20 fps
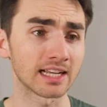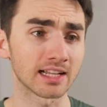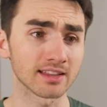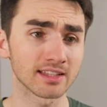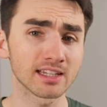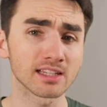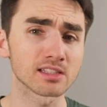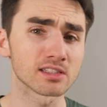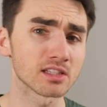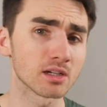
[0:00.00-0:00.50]
I
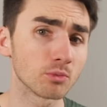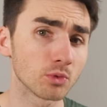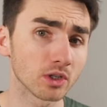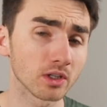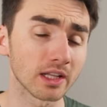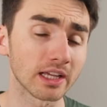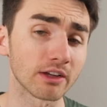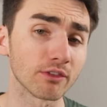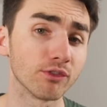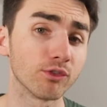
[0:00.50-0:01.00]
think it's somewhere
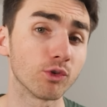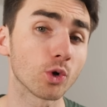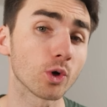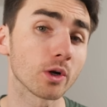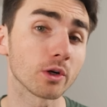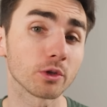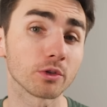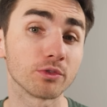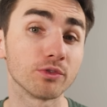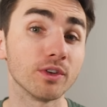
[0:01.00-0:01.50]
like
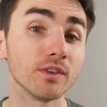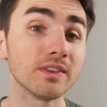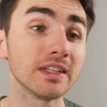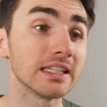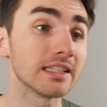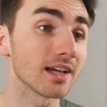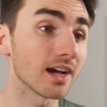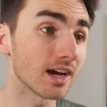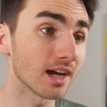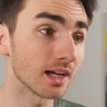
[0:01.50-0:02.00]
450
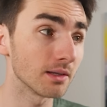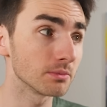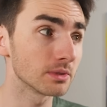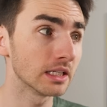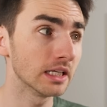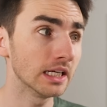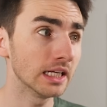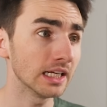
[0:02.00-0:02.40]
times.